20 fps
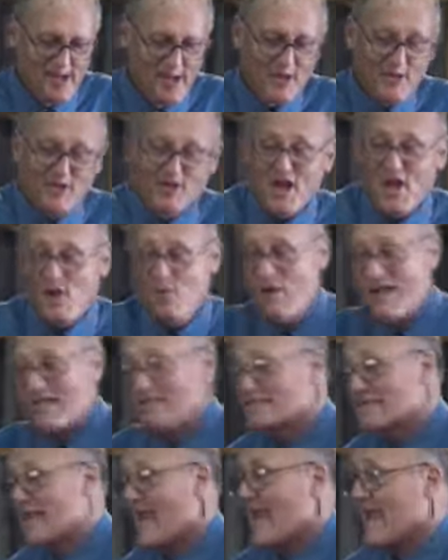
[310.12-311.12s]
You know, we
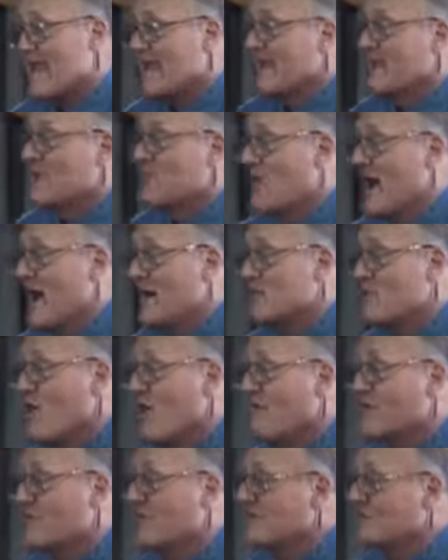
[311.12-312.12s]
say quite
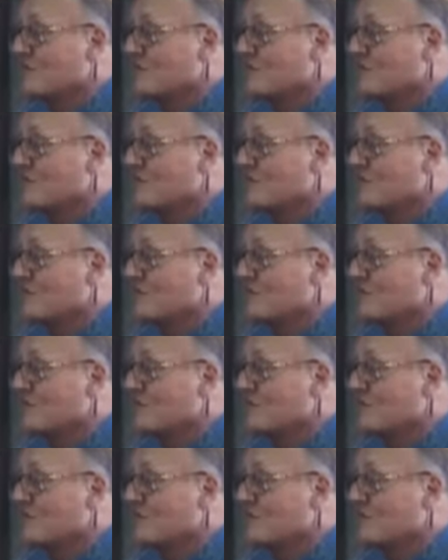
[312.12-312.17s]
often,